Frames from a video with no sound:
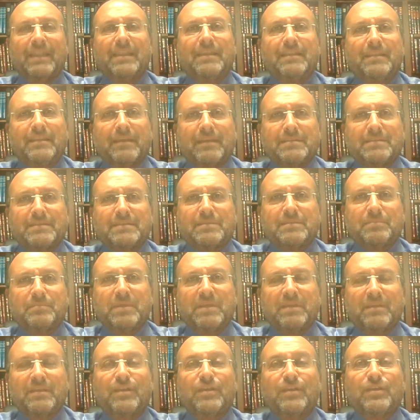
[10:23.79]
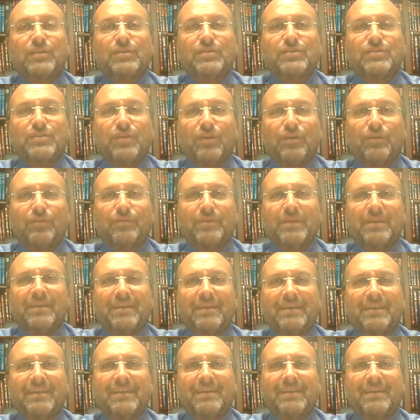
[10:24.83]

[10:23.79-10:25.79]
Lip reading: he texts me, sorry,